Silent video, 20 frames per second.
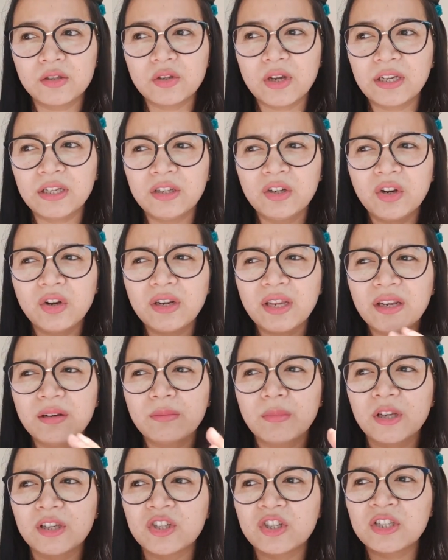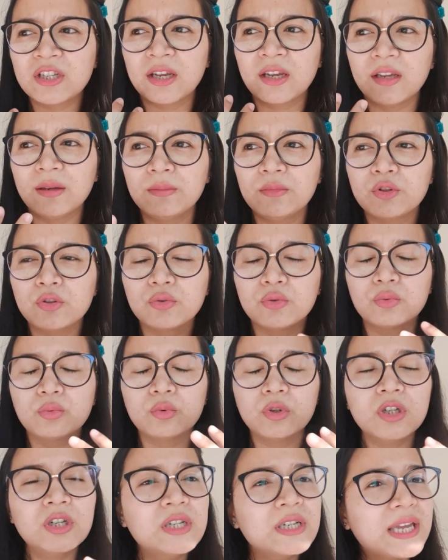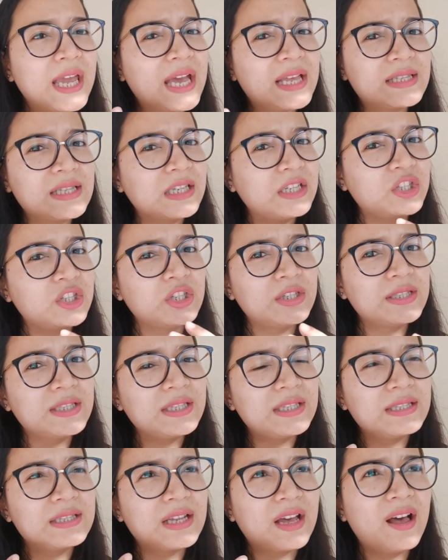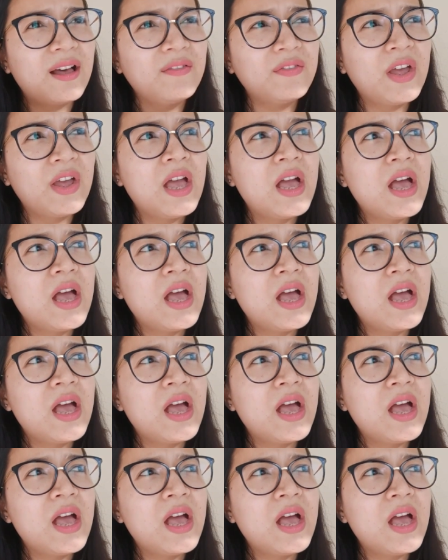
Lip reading: so I did not get much time to work as agency staff.